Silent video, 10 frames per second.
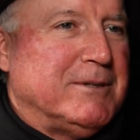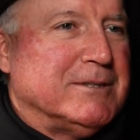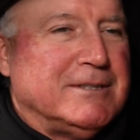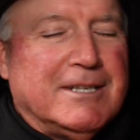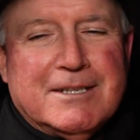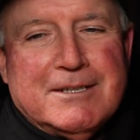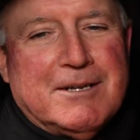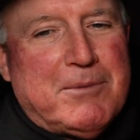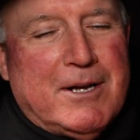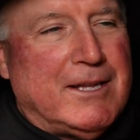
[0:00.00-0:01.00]
I mean, you can
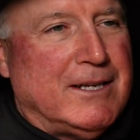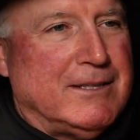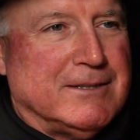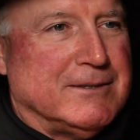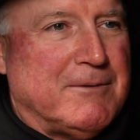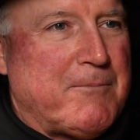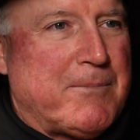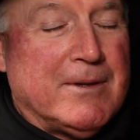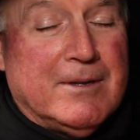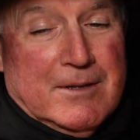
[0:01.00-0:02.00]
apply that to,
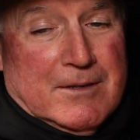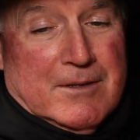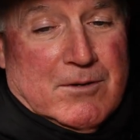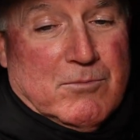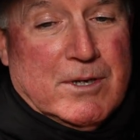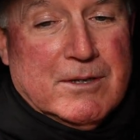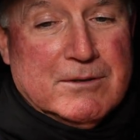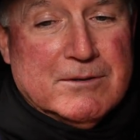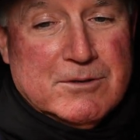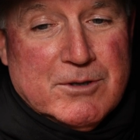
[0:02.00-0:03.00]
but
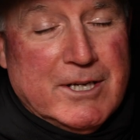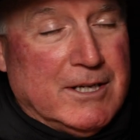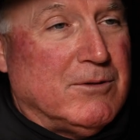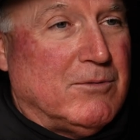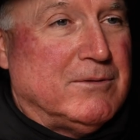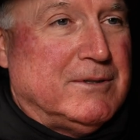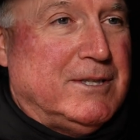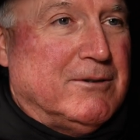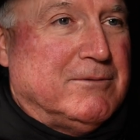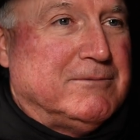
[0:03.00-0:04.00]
so again,
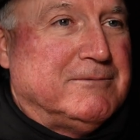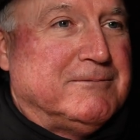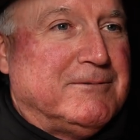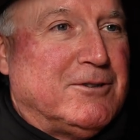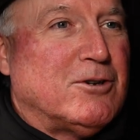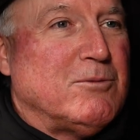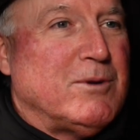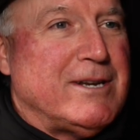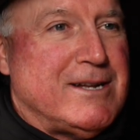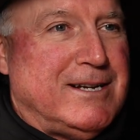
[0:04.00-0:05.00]
learn
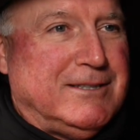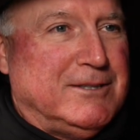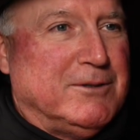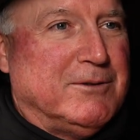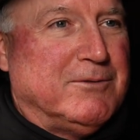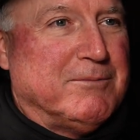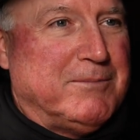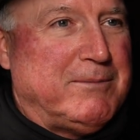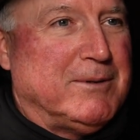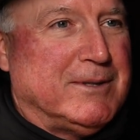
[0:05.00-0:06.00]
what not to do from
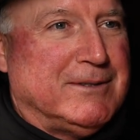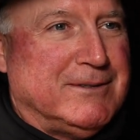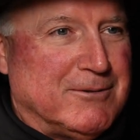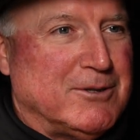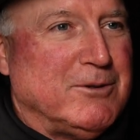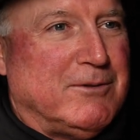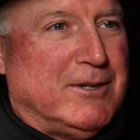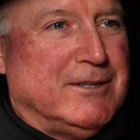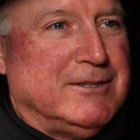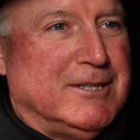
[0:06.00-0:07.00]
people that don't do a
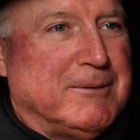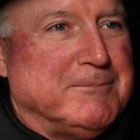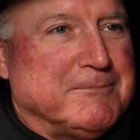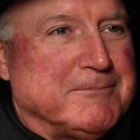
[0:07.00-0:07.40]
very good job.